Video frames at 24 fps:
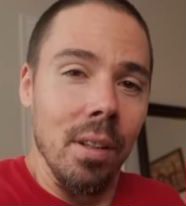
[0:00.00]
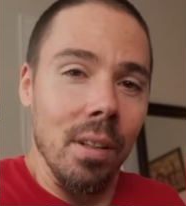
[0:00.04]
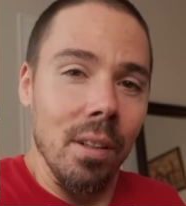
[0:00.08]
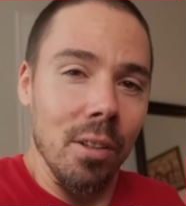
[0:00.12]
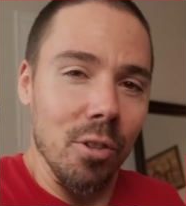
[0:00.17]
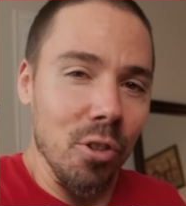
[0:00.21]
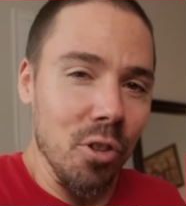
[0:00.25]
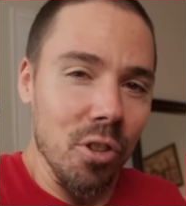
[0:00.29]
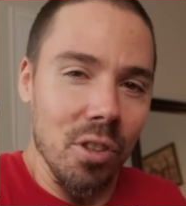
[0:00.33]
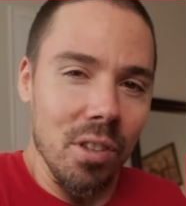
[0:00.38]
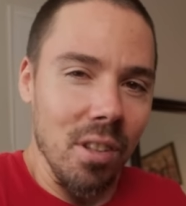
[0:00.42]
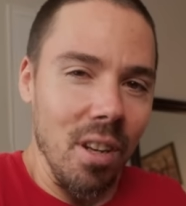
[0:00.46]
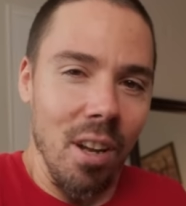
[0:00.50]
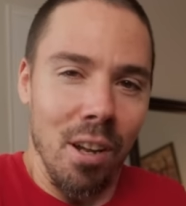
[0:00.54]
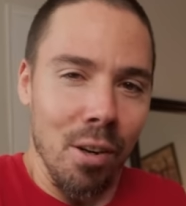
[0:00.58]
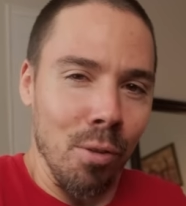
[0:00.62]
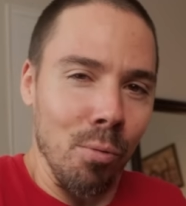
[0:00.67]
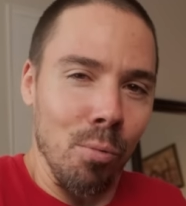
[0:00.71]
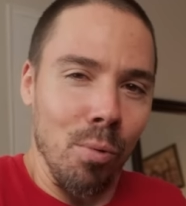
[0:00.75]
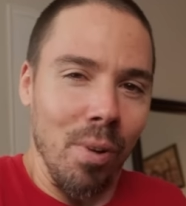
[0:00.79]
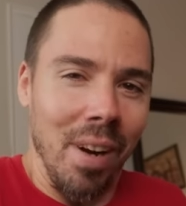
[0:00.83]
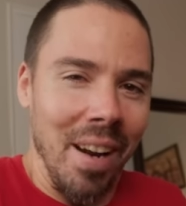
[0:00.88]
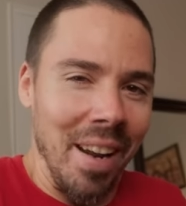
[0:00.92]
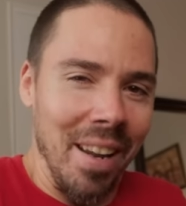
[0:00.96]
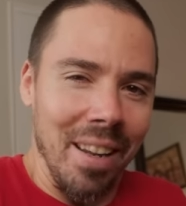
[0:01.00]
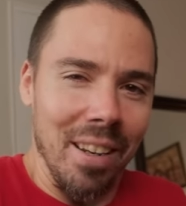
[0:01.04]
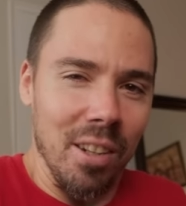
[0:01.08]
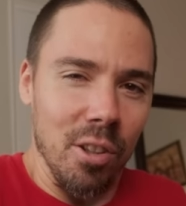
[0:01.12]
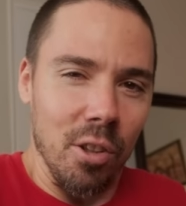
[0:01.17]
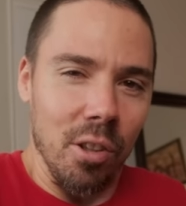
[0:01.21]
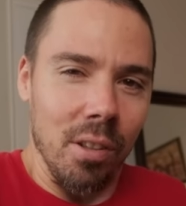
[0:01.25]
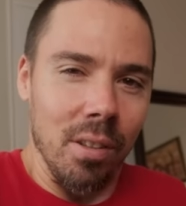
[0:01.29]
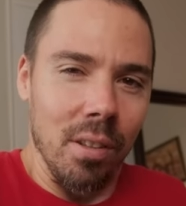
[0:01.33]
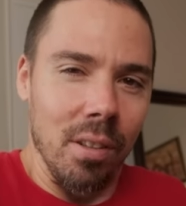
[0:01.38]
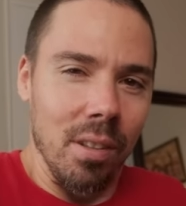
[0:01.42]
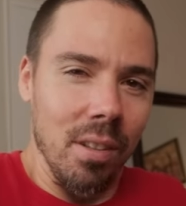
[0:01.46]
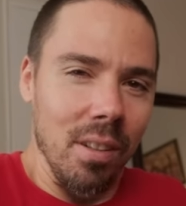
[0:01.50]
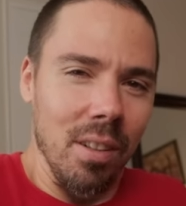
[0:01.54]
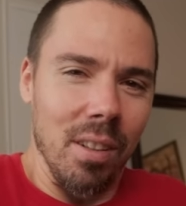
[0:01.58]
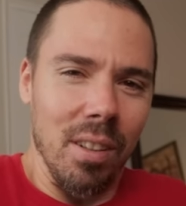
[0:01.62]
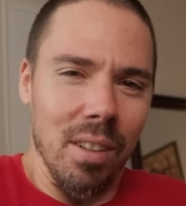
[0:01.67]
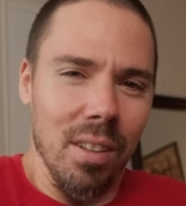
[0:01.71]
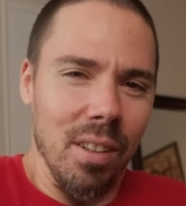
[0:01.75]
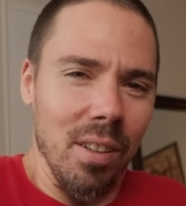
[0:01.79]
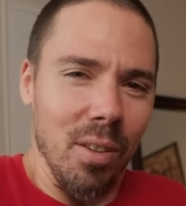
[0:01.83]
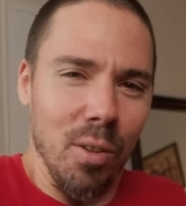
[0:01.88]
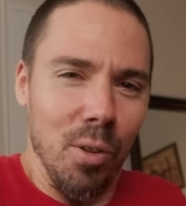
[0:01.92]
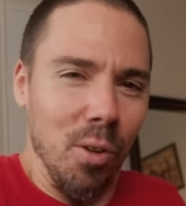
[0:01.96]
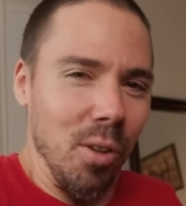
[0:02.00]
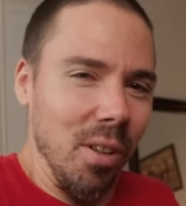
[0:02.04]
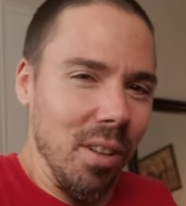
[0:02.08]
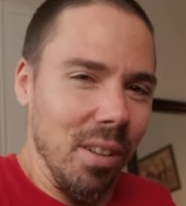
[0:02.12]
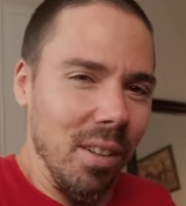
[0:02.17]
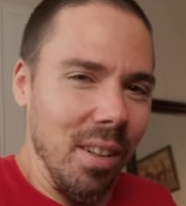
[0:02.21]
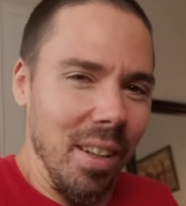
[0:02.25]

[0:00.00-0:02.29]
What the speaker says: This is not a rant or